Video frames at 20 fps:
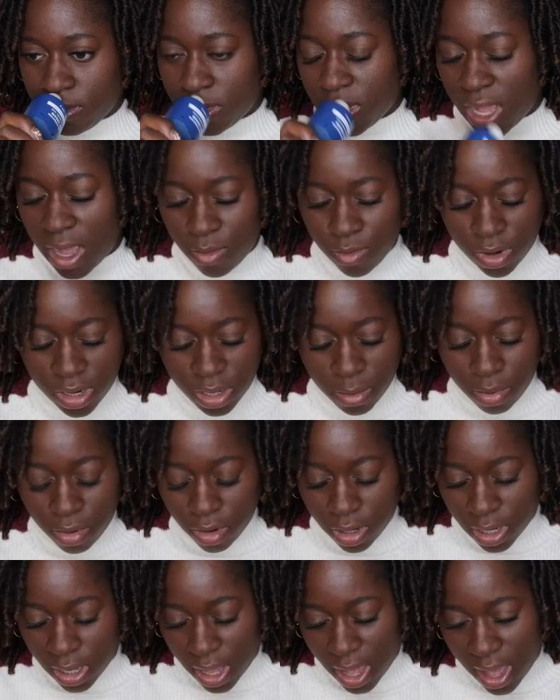Yeah, I'm really
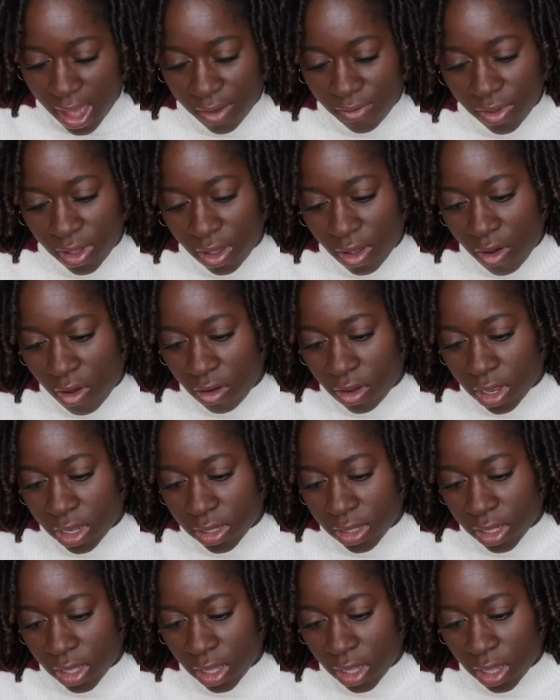pulling heavy
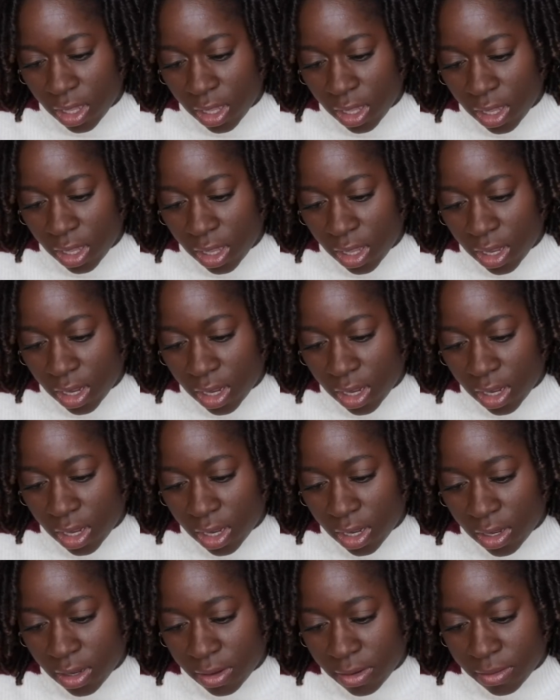on the,
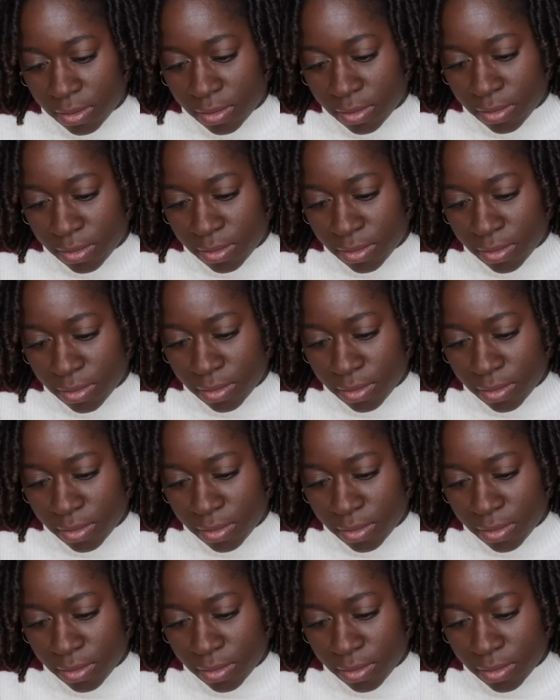um,